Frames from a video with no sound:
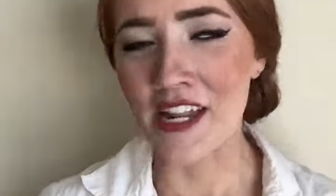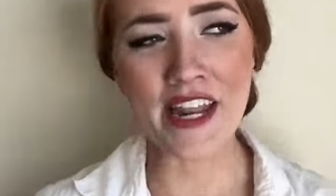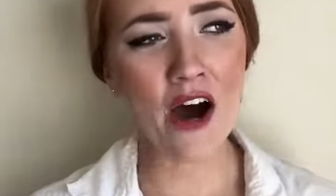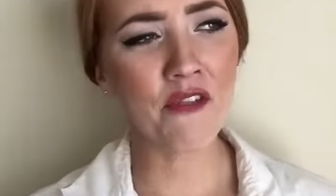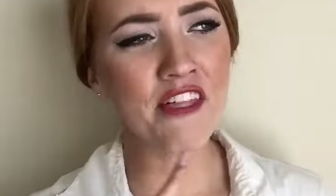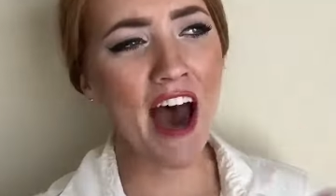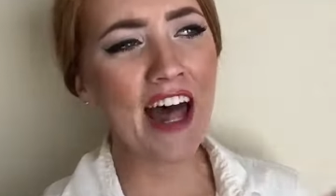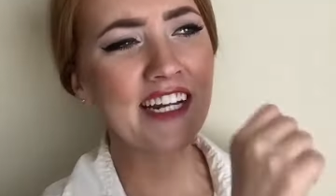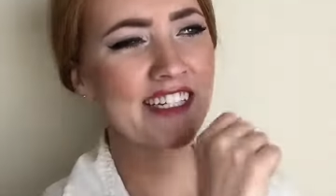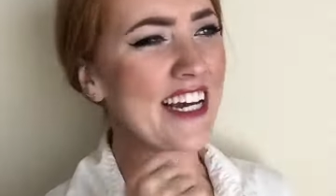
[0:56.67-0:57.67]
Now
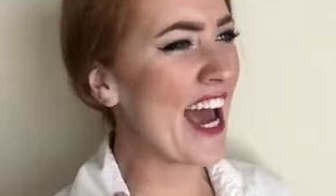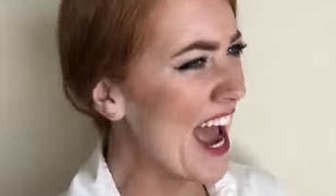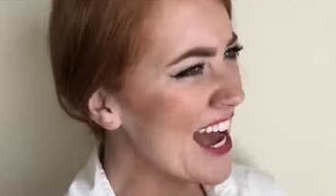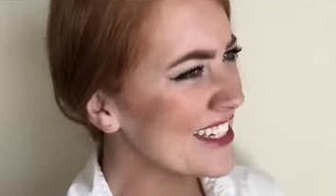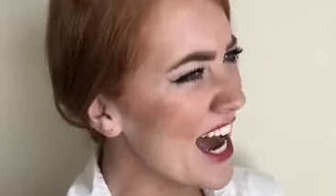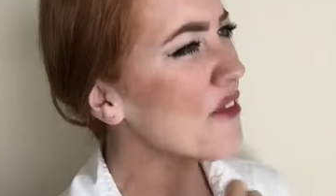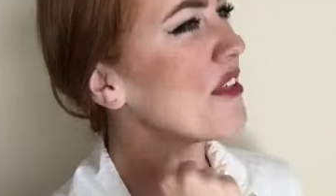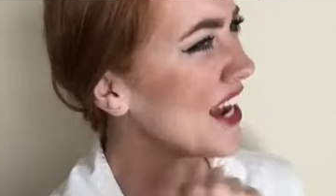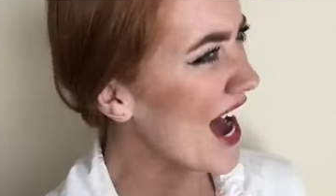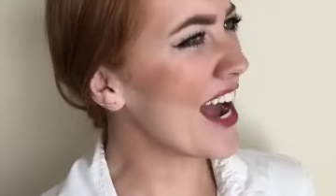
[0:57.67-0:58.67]
that is a handout
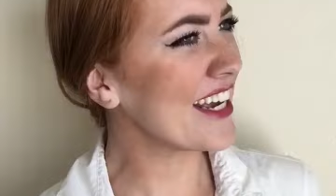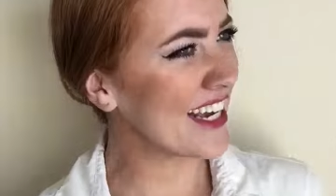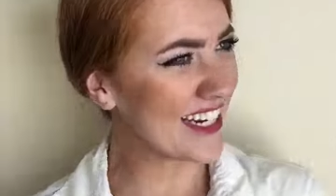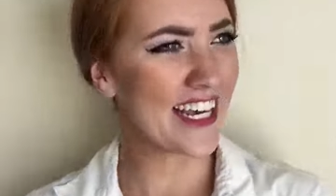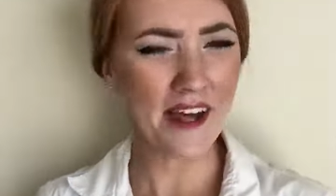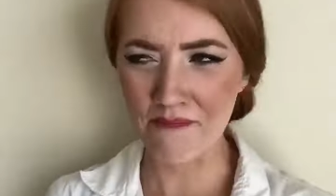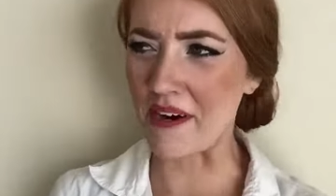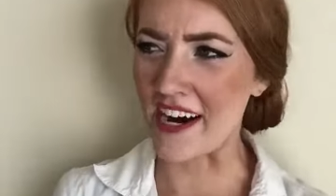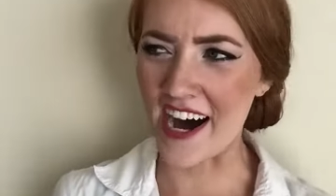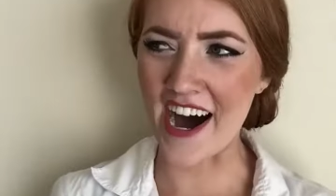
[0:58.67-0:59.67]
that I can get
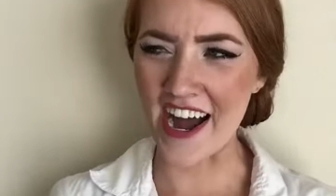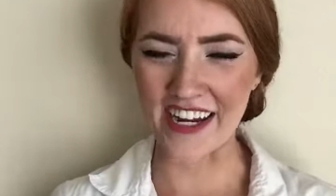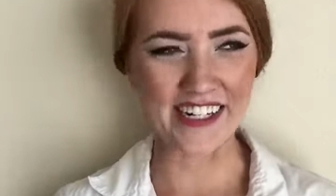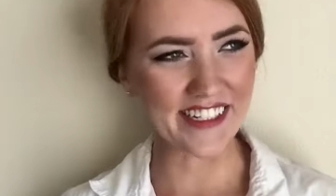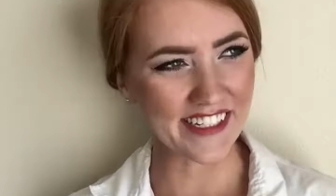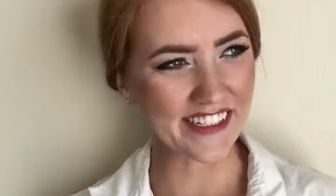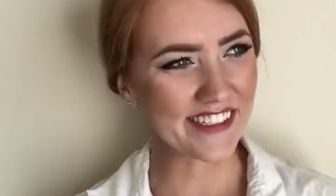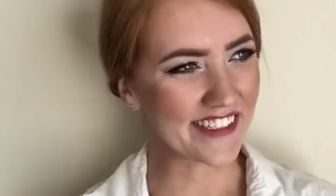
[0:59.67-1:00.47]
behind.